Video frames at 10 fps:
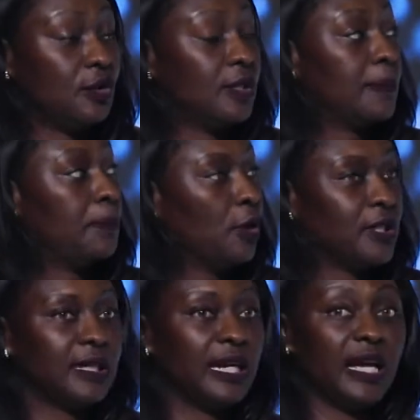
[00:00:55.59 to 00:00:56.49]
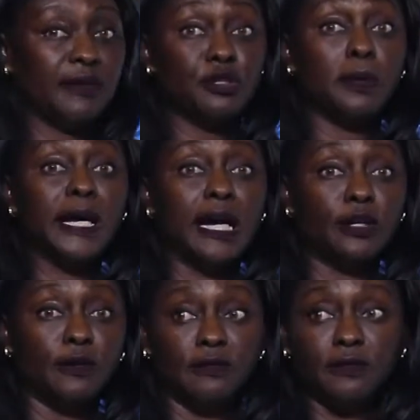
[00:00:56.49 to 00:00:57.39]
So it's important that you have some kind
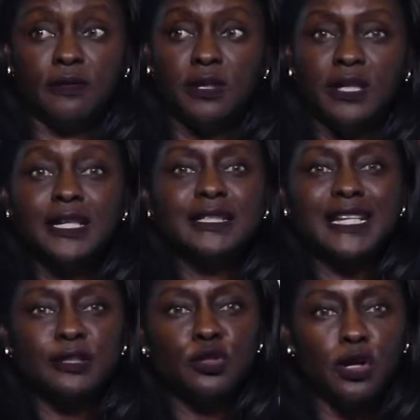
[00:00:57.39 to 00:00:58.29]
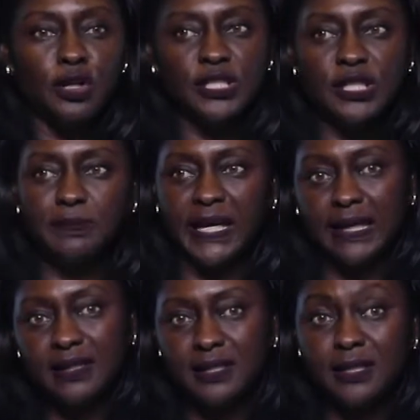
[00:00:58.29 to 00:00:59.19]
of technology
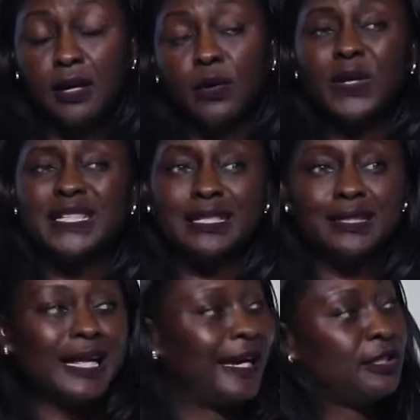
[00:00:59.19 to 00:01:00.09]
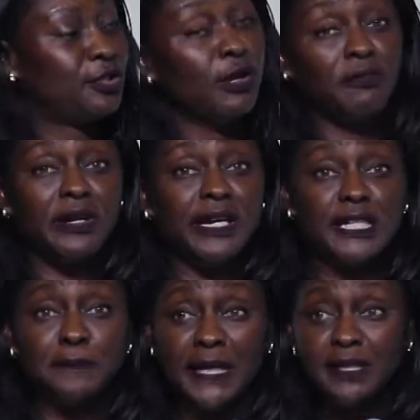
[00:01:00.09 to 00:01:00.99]
base, which is light, not very
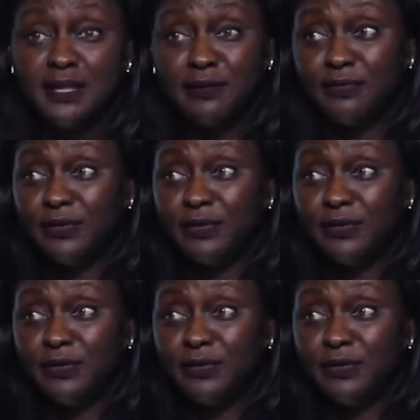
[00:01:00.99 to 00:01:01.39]
expensive.